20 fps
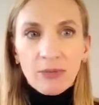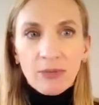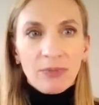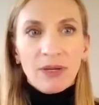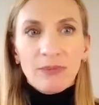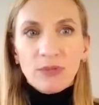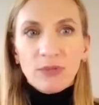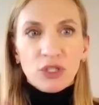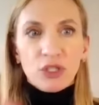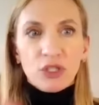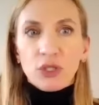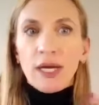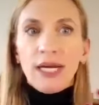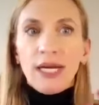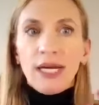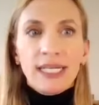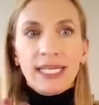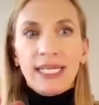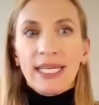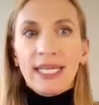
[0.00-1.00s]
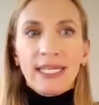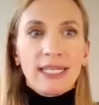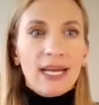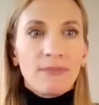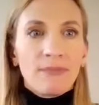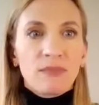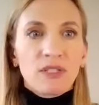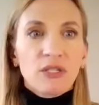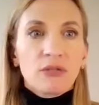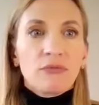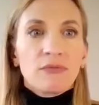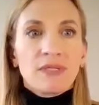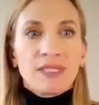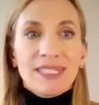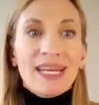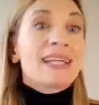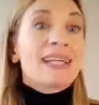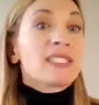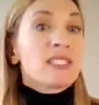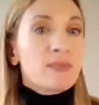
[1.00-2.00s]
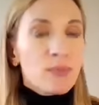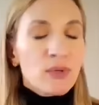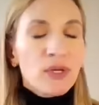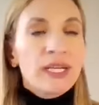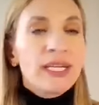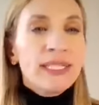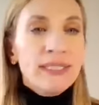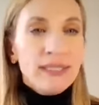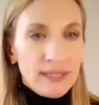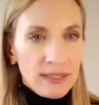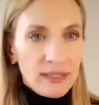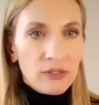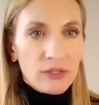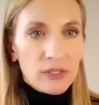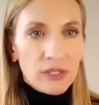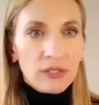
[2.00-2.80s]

but i'm just trying to get i'm so desperate you right.